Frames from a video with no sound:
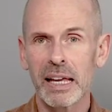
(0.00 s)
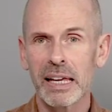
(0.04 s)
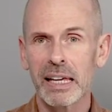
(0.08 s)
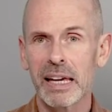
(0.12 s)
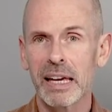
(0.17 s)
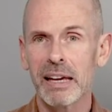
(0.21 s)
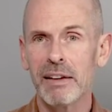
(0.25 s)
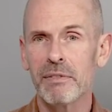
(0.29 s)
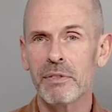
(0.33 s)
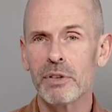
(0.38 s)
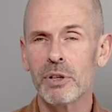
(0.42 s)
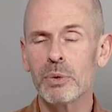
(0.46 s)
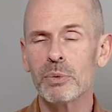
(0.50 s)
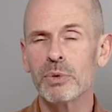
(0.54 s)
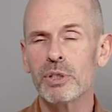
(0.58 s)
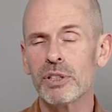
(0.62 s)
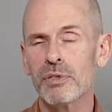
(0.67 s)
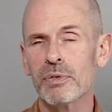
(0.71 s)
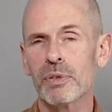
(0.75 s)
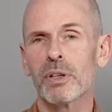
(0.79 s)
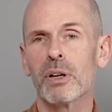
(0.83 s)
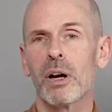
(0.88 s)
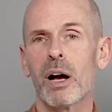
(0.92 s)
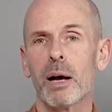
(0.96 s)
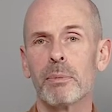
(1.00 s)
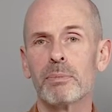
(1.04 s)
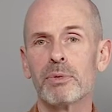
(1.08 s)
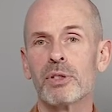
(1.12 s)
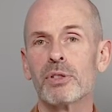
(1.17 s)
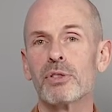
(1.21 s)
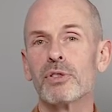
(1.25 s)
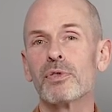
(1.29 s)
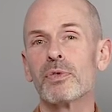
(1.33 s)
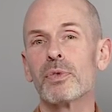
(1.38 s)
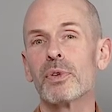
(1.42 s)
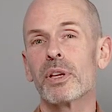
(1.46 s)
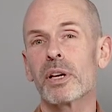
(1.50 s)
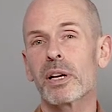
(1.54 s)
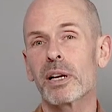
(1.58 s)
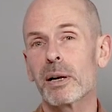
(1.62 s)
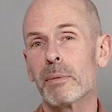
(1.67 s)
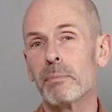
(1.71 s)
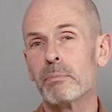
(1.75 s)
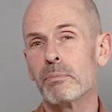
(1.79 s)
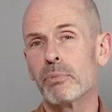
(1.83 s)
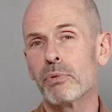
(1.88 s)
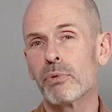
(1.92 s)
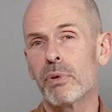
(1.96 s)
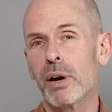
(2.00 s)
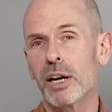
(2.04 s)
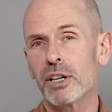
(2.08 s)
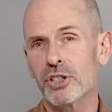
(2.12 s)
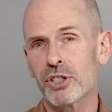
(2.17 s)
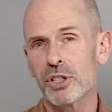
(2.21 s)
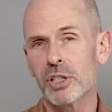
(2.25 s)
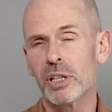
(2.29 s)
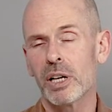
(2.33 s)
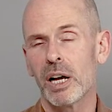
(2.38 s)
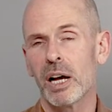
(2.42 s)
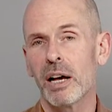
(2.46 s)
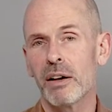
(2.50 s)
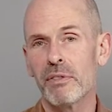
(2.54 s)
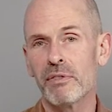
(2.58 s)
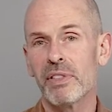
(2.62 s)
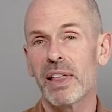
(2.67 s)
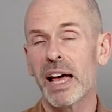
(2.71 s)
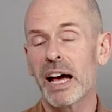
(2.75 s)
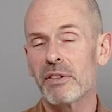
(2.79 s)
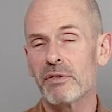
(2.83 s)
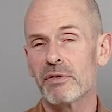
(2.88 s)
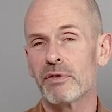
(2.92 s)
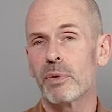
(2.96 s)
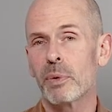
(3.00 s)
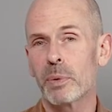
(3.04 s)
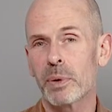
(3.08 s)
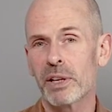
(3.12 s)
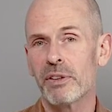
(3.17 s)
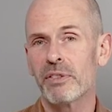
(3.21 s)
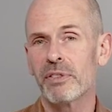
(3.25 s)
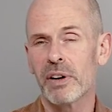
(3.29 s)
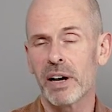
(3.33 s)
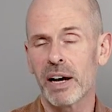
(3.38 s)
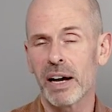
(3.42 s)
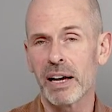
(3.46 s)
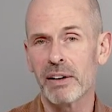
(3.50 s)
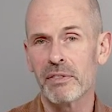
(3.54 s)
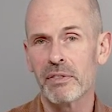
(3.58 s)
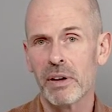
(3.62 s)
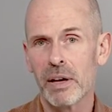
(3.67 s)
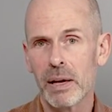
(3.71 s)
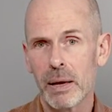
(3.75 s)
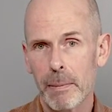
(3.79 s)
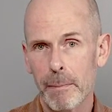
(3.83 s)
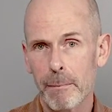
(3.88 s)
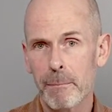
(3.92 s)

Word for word: gave you different options for the compression of that 45